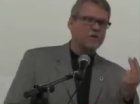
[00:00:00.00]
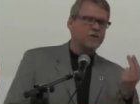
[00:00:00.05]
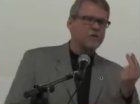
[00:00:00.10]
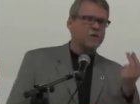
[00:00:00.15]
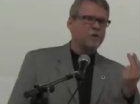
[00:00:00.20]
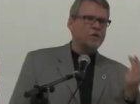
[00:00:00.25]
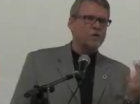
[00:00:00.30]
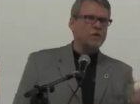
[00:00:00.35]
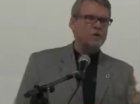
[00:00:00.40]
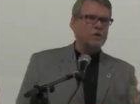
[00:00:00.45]

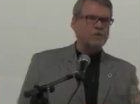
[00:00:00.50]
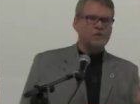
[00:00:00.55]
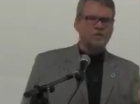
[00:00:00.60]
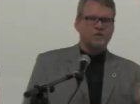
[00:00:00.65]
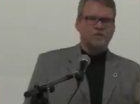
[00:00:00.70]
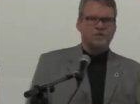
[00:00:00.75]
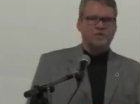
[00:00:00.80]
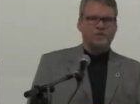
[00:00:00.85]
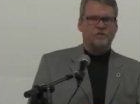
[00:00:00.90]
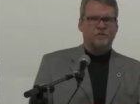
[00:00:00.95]
third
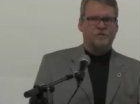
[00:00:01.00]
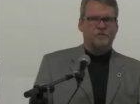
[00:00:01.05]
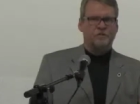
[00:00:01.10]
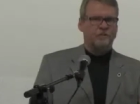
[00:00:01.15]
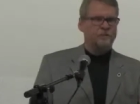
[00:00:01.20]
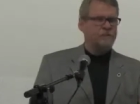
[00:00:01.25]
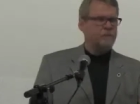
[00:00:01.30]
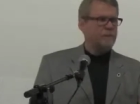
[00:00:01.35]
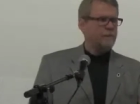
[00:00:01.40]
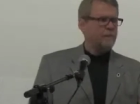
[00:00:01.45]
largest country,
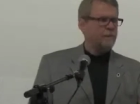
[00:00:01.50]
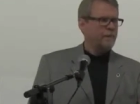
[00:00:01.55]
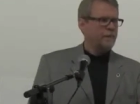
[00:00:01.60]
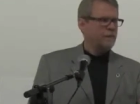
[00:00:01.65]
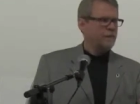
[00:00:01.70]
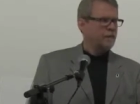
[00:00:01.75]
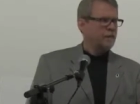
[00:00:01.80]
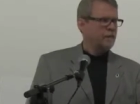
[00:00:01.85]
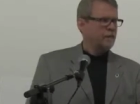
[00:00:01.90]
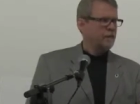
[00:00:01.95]

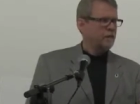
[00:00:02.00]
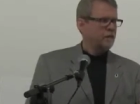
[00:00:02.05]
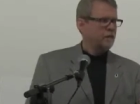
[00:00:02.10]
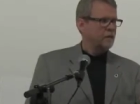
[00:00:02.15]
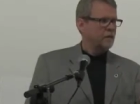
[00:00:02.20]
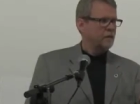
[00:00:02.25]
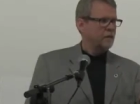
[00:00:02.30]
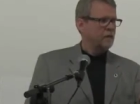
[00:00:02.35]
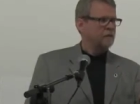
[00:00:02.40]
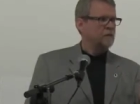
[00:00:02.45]

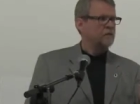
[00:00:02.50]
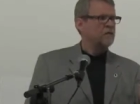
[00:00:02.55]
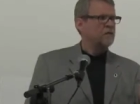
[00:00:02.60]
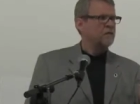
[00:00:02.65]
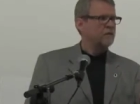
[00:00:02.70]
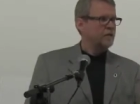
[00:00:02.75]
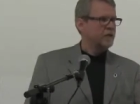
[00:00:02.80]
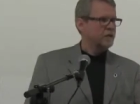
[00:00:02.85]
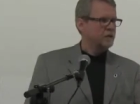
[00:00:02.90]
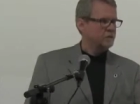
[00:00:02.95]

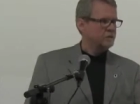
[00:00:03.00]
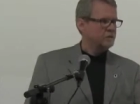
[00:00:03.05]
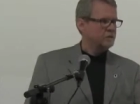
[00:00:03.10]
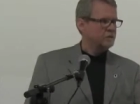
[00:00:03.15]
Syria,